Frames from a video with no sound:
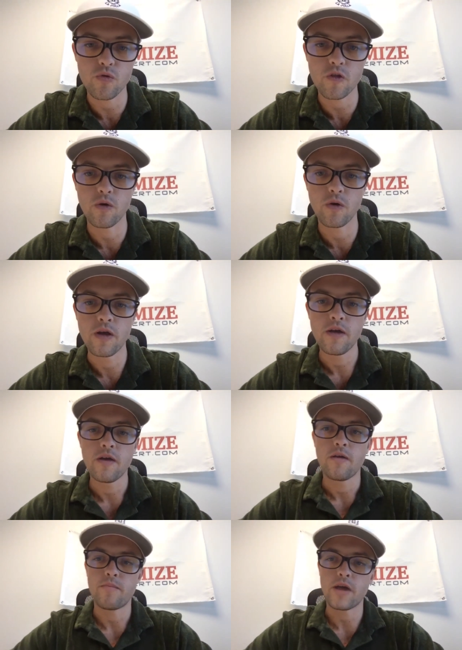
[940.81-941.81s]
So,
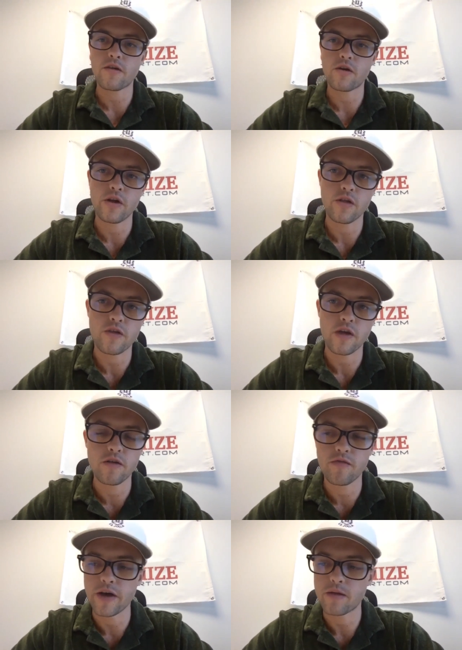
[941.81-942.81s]
basically instead
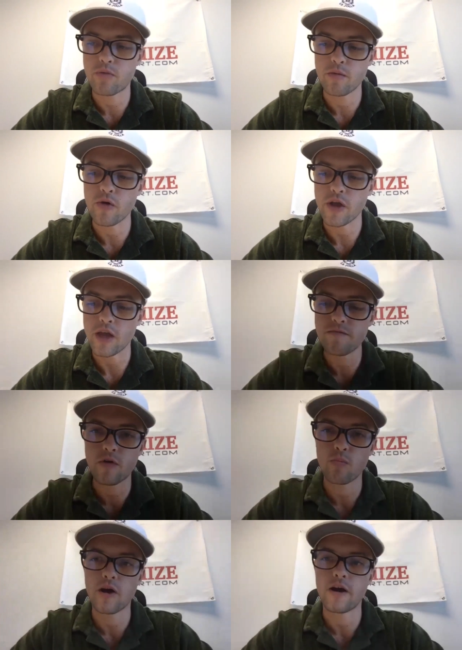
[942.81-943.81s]
of like promoting info
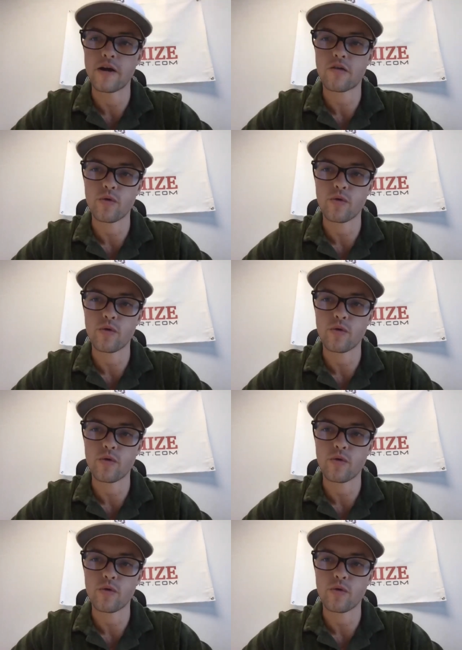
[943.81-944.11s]
products,